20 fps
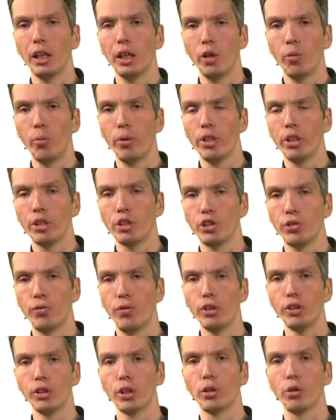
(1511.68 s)
with its
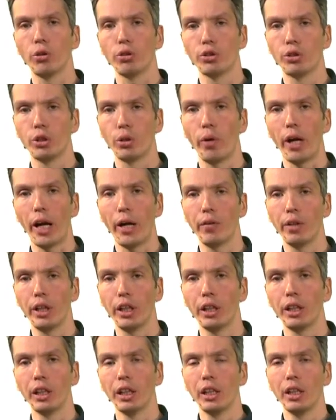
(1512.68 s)
physical
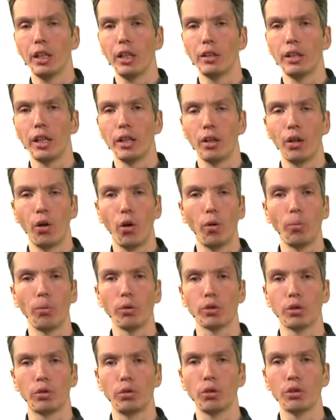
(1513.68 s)
surrounding that
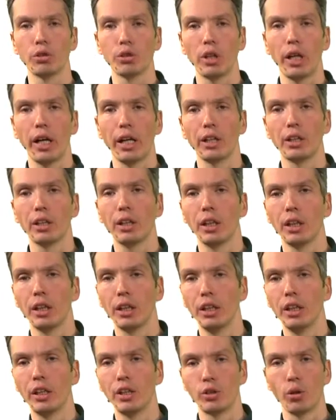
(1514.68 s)
almost looks like
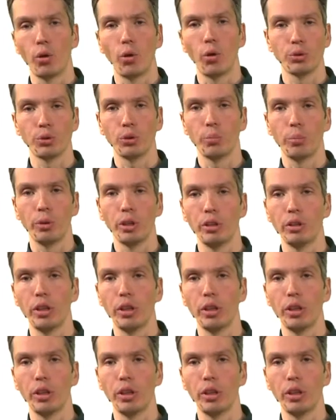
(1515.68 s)
it has also been